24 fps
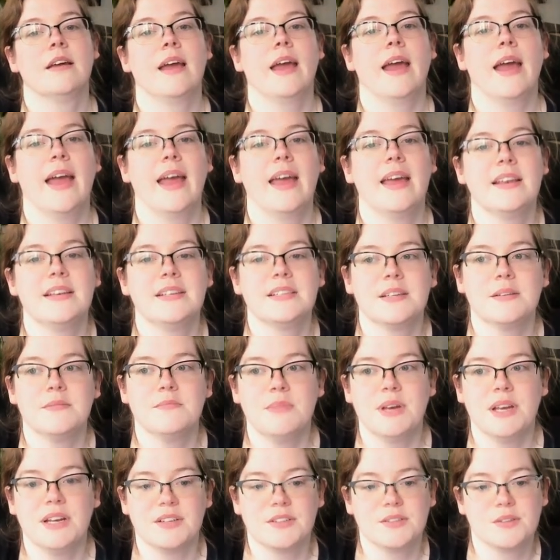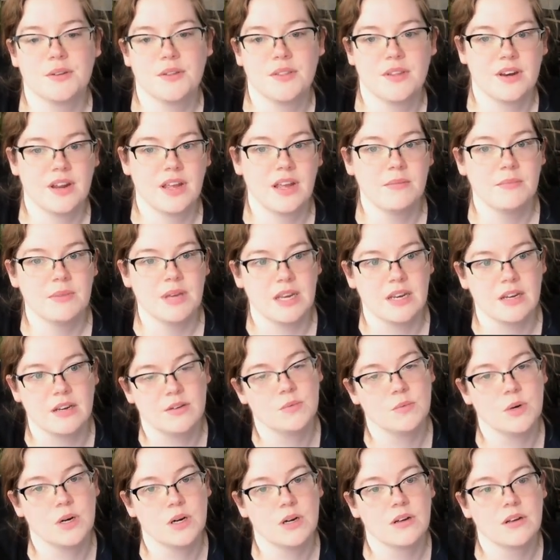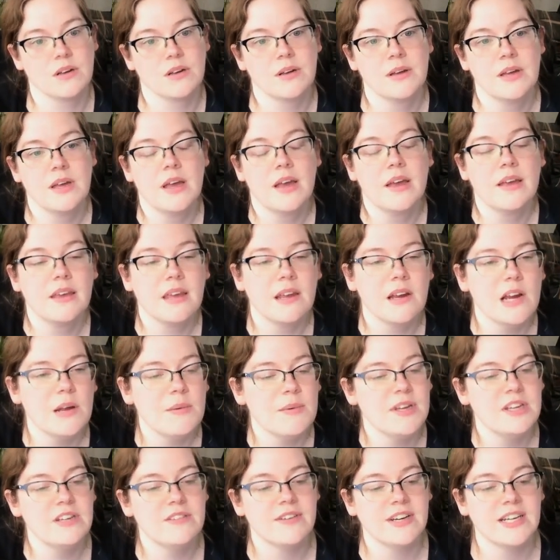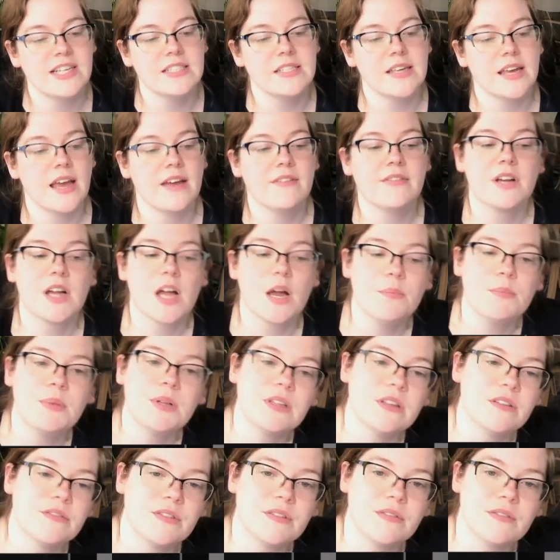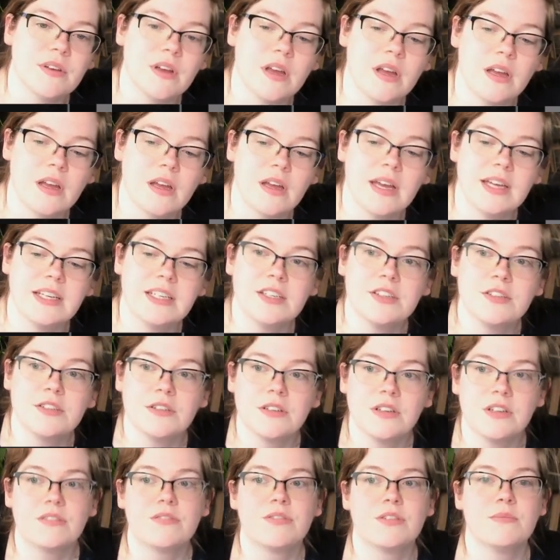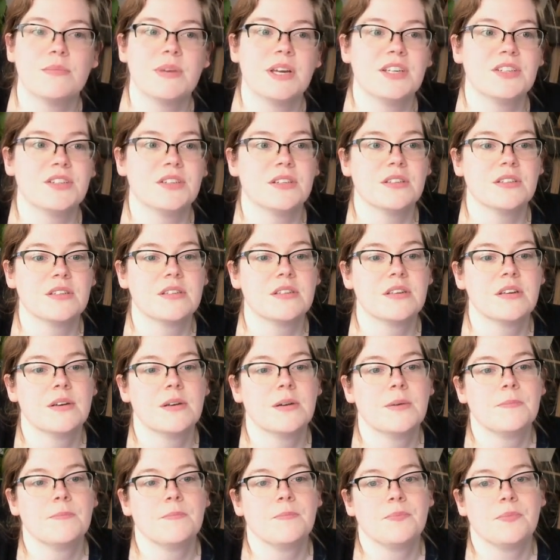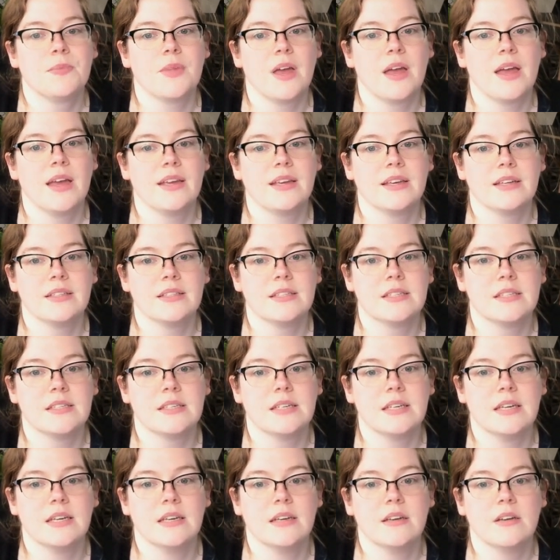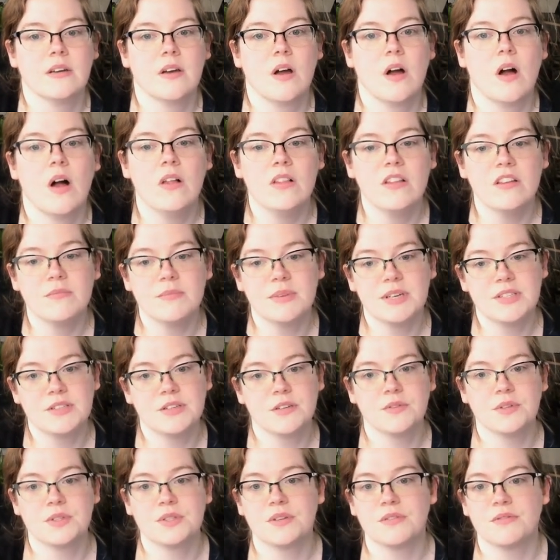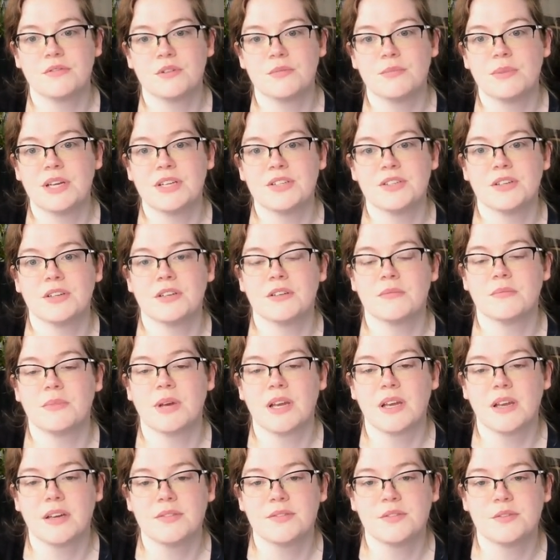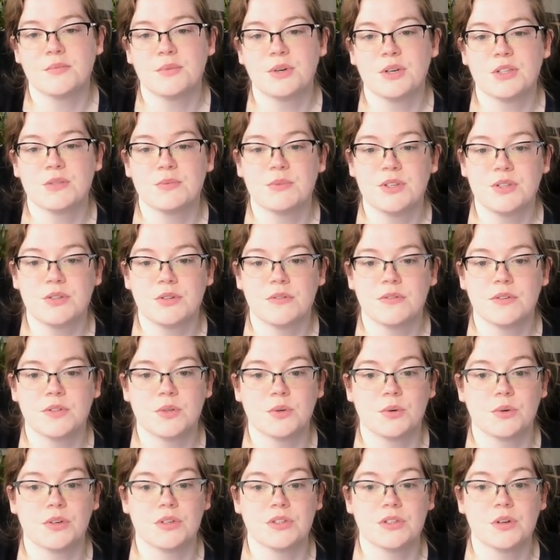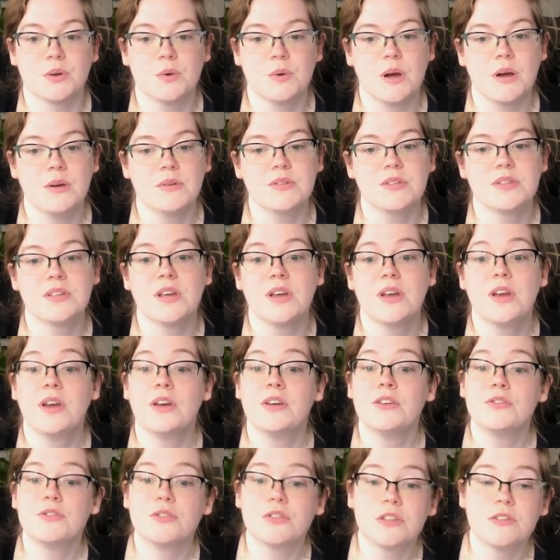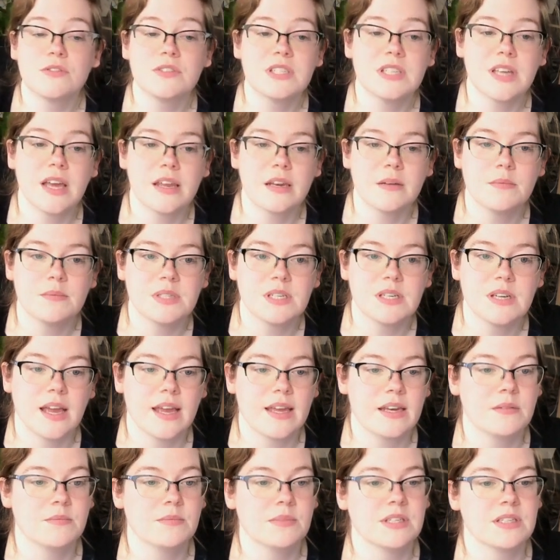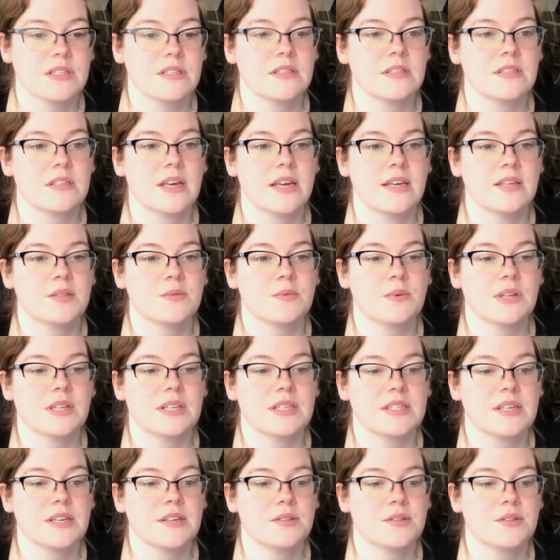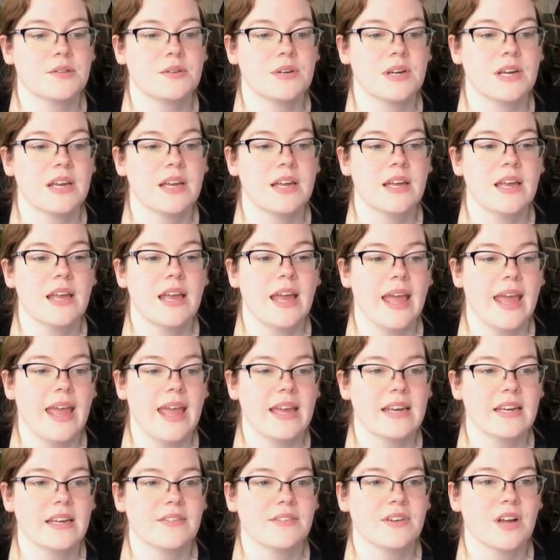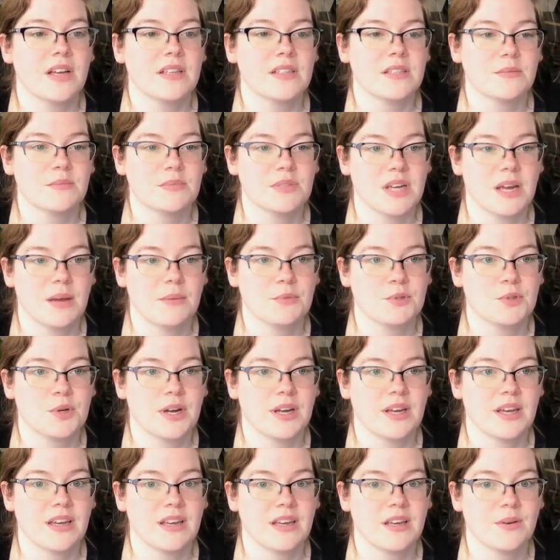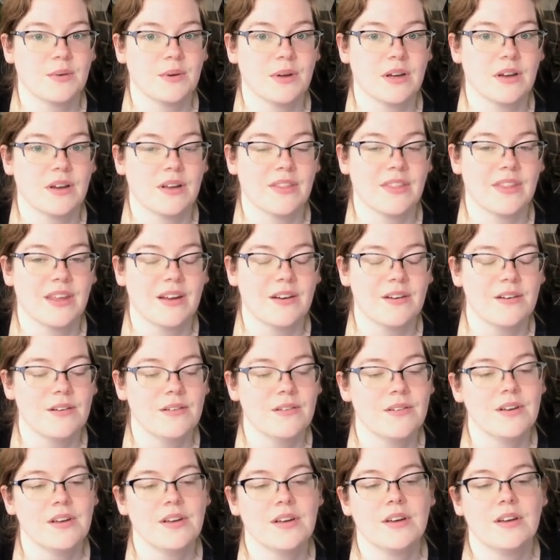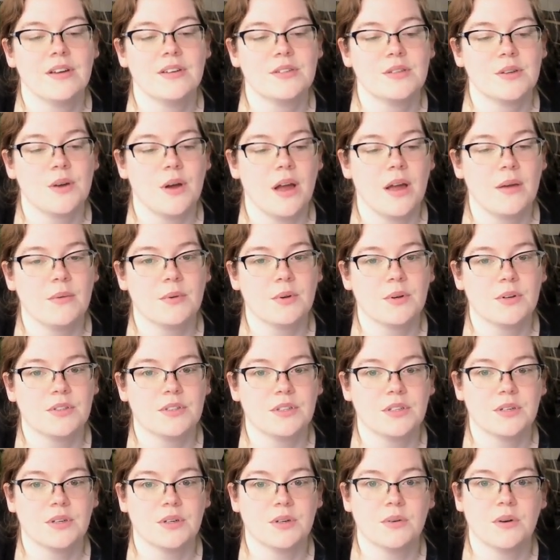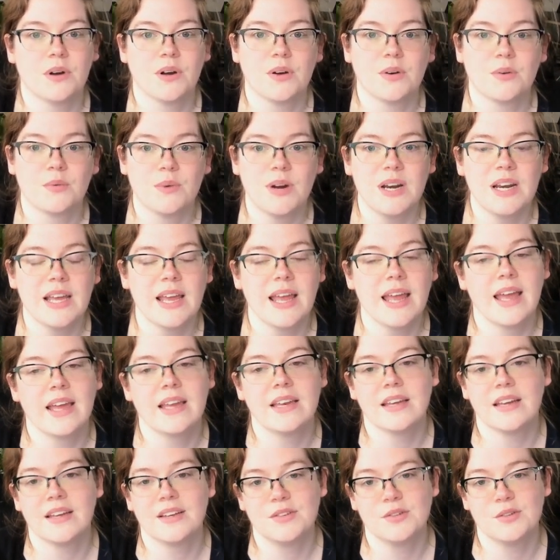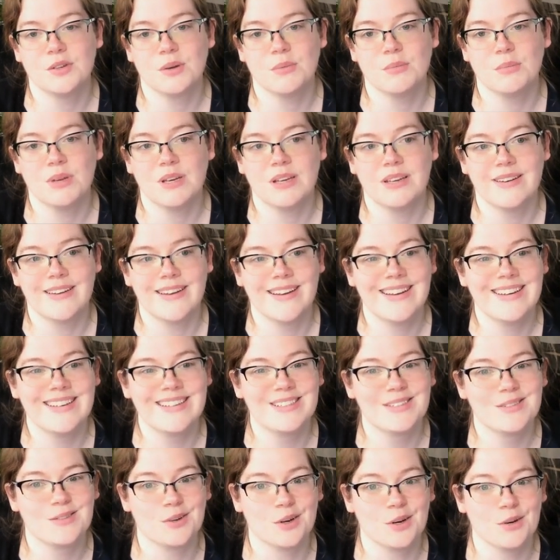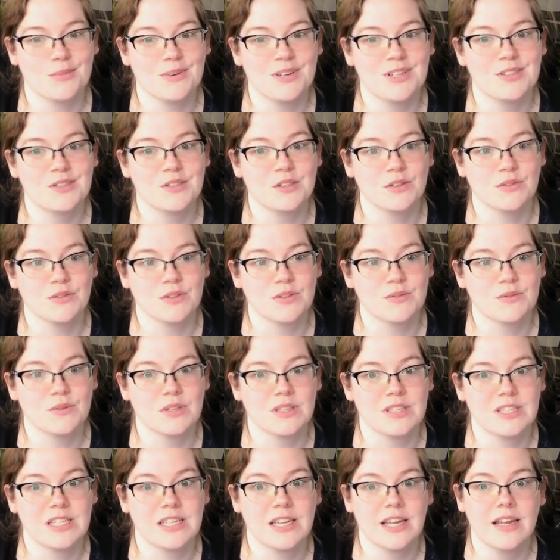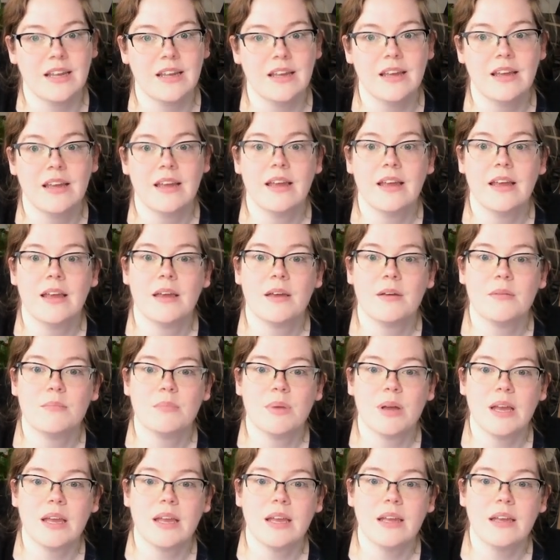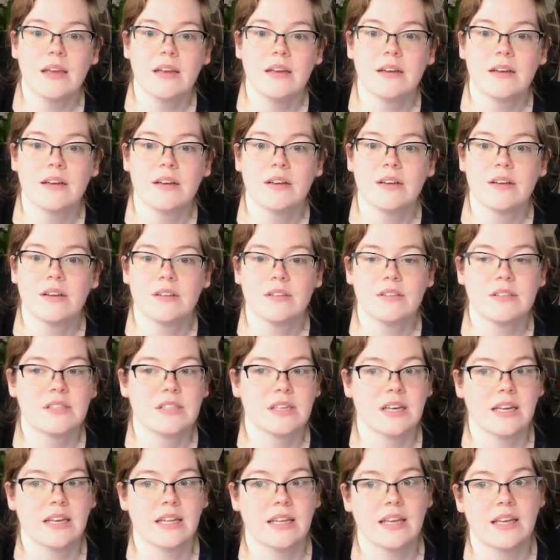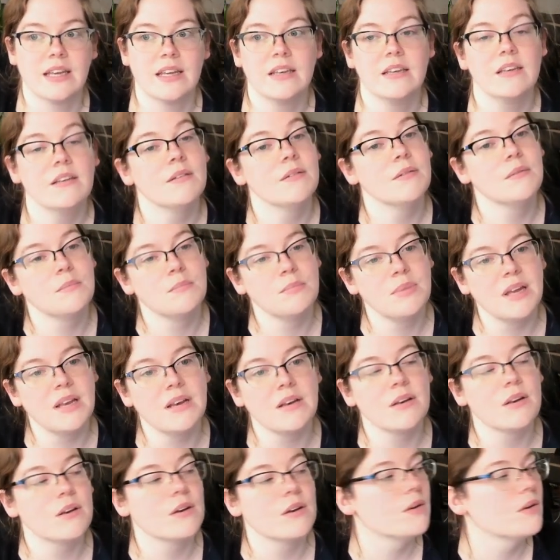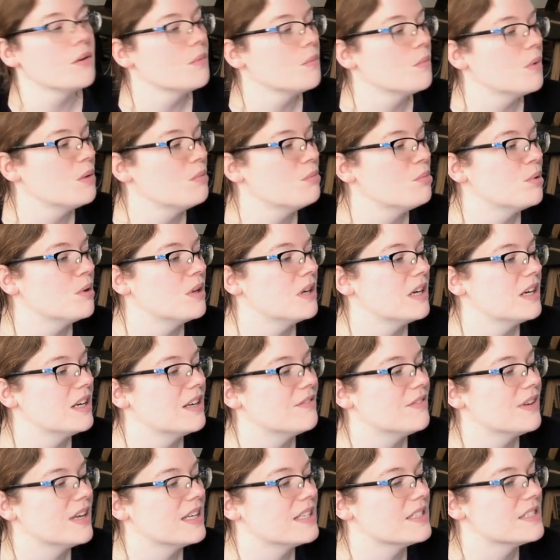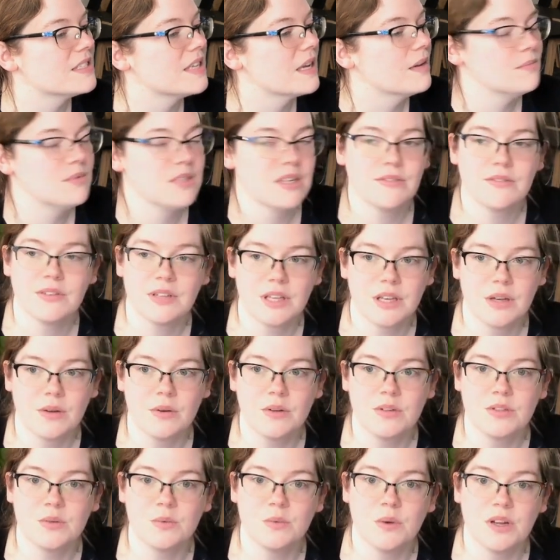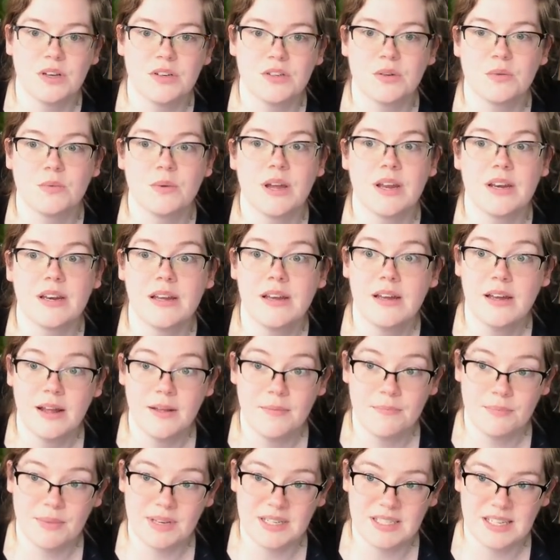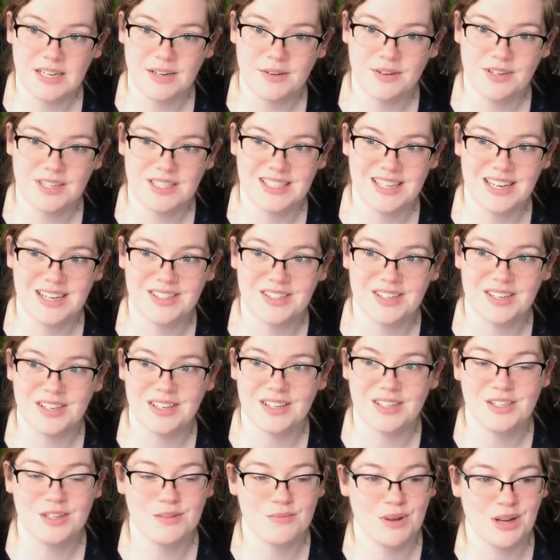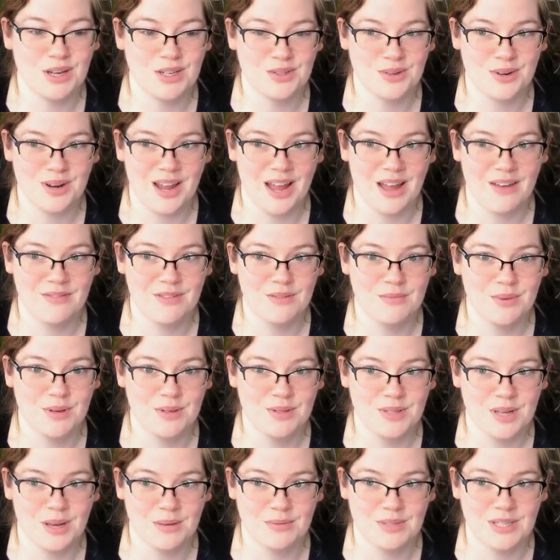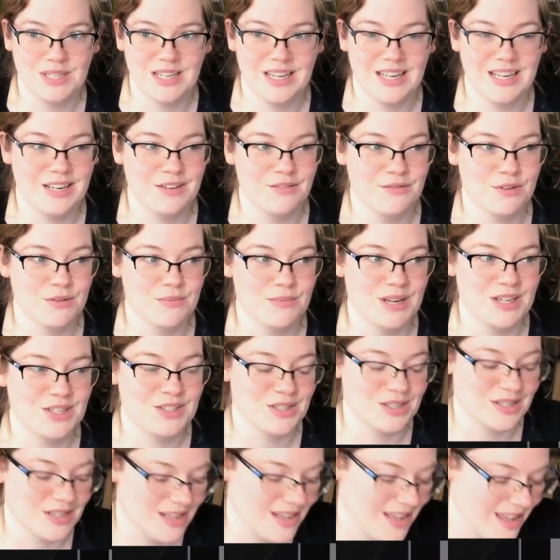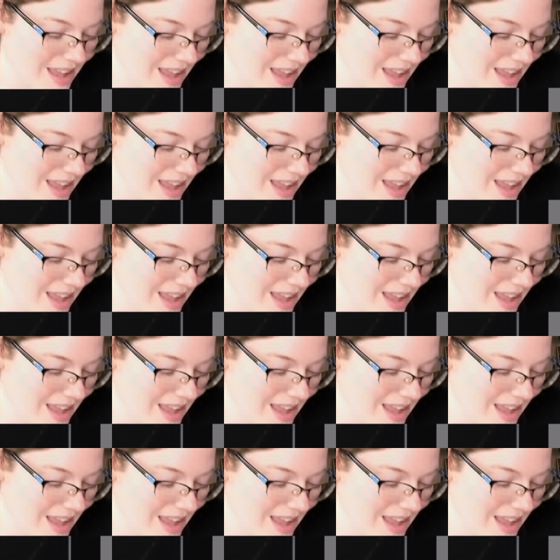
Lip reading: and make sure that I am getting to work. Here on my device, I have a couple of additional informations. I can see all of my service information, my customers, my service orders and quotes, service items and item lists, as well as history, and I've got some time tracking going on there. So I'm going to go right ahead and jump in and start my service for today by signing in. But one point in advance, I'm definitely going to want to run my synchronization to make sure I have the most up-to-date information